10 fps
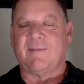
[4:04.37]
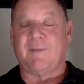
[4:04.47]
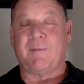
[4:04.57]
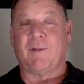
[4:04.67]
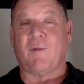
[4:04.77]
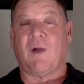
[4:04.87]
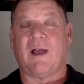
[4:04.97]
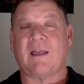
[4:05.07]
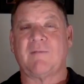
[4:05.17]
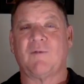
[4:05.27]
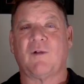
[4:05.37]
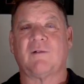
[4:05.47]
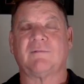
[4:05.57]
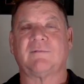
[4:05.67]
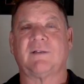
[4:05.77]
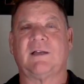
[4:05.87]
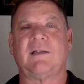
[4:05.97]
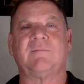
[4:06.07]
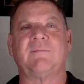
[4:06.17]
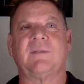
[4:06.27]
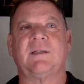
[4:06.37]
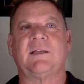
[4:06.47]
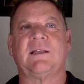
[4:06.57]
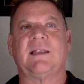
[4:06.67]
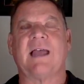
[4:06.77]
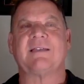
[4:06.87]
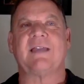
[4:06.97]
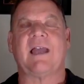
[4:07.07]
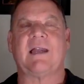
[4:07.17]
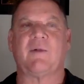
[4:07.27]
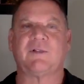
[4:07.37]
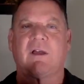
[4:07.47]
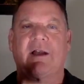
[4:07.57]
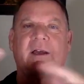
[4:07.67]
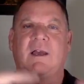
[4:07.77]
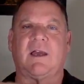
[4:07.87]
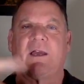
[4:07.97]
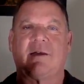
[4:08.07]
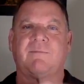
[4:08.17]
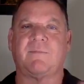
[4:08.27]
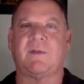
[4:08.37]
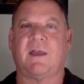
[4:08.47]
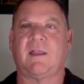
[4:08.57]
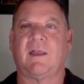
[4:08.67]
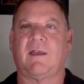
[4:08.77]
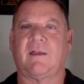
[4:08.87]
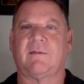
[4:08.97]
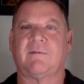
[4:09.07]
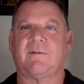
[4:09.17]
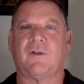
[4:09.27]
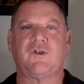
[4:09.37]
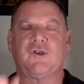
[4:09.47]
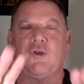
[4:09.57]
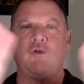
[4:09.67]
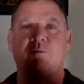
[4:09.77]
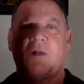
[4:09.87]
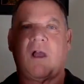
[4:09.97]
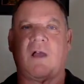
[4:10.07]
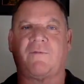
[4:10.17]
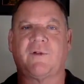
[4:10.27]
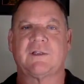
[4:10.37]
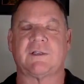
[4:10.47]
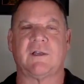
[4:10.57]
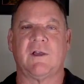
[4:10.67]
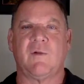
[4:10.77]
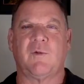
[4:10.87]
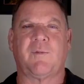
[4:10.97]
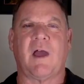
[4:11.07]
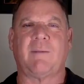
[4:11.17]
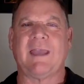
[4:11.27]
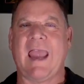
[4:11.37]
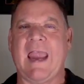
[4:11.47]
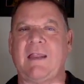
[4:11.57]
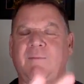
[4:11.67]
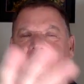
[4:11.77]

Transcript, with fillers: People are walking more. Last night I was on a Zoom conference with probably 8